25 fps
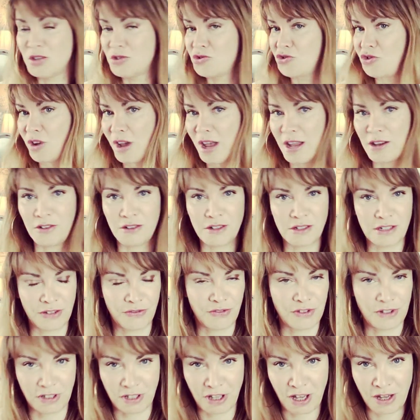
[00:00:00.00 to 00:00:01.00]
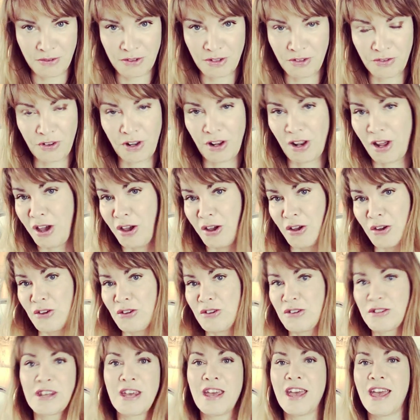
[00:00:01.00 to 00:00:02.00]
trying on different types of
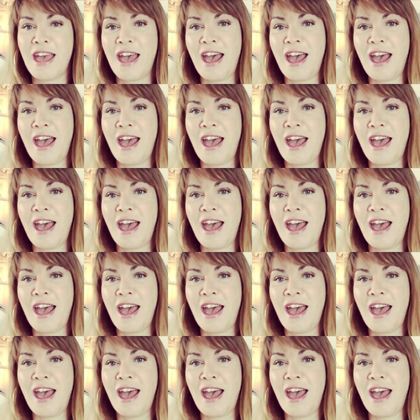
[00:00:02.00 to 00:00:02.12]
clothes.